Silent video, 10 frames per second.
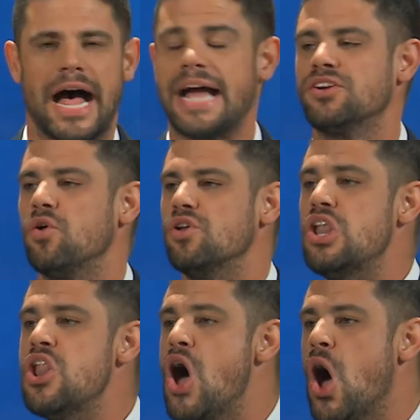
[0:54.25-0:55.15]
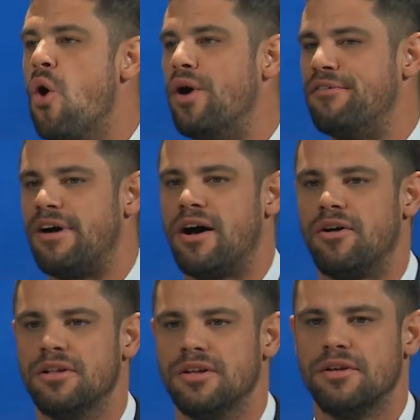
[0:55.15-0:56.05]
I don't know if
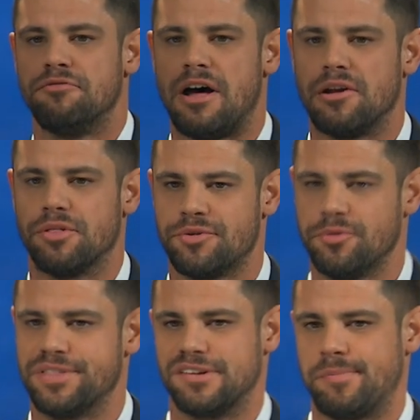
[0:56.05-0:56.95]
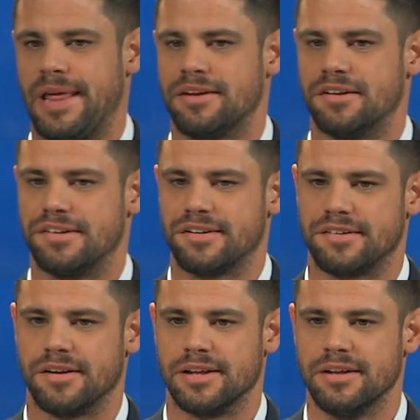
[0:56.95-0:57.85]
I'll follow through with this plan
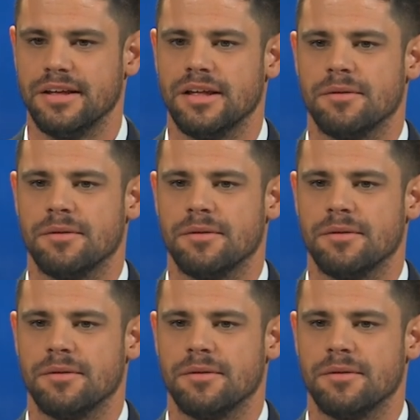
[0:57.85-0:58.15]
consistently.